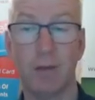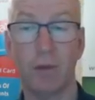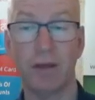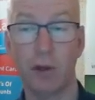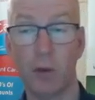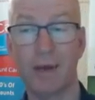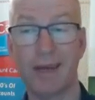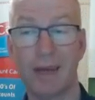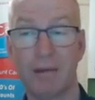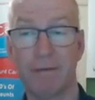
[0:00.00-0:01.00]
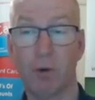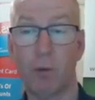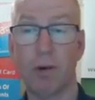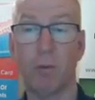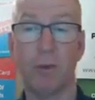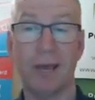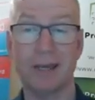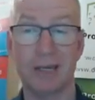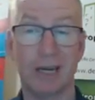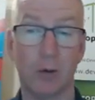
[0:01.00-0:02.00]
We thought we could get 4, but when we
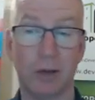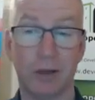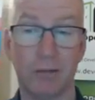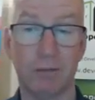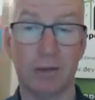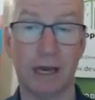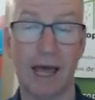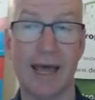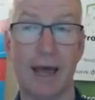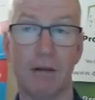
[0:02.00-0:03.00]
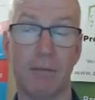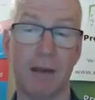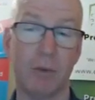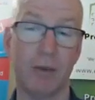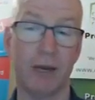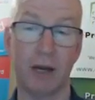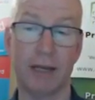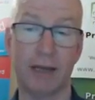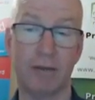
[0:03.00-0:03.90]
actually look at the layout, maybe we can only get